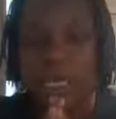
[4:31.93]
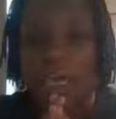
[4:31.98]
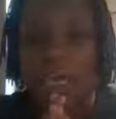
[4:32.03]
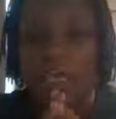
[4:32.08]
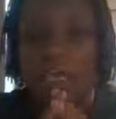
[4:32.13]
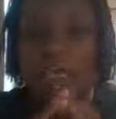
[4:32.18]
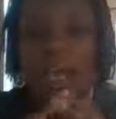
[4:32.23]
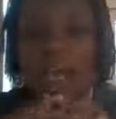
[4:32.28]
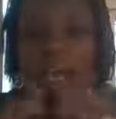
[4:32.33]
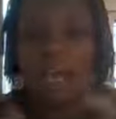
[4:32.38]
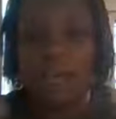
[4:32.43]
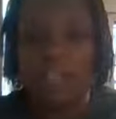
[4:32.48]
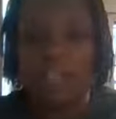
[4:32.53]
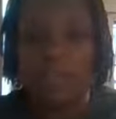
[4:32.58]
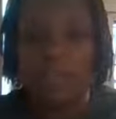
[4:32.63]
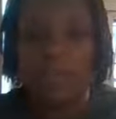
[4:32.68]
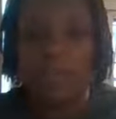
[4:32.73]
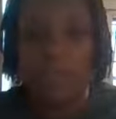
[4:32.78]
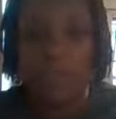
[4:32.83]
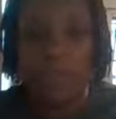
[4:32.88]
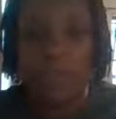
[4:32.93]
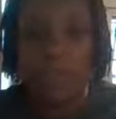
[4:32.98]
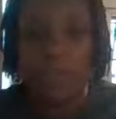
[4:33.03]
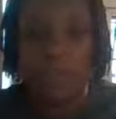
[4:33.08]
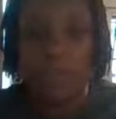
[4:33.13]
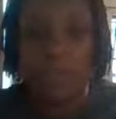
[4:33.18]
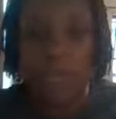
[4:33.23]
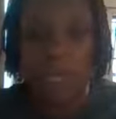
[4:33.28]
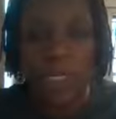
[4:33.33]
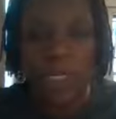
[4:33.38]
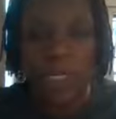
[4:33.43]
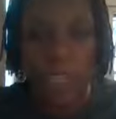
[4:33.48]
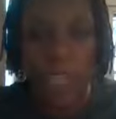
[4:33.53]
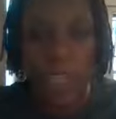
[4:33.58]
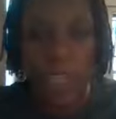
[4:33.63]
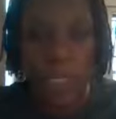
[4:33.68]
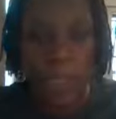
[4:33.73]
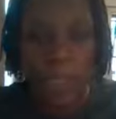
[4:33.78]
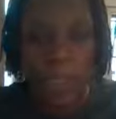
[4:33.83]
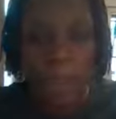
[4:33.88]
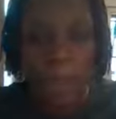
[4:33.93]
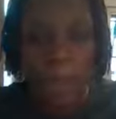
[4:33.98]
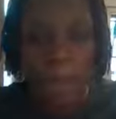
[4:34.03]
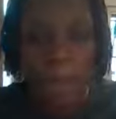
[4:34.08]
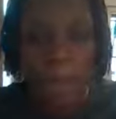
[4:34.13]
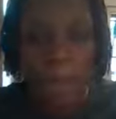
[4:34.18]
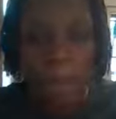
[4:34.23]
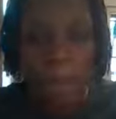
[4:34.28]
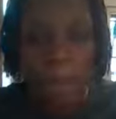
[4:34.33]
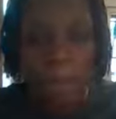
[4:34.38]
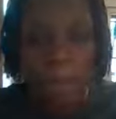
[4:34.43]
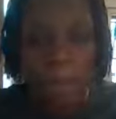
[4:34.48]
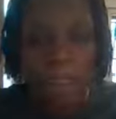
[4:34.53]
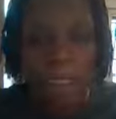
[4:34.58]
and kind of uh, bring a um,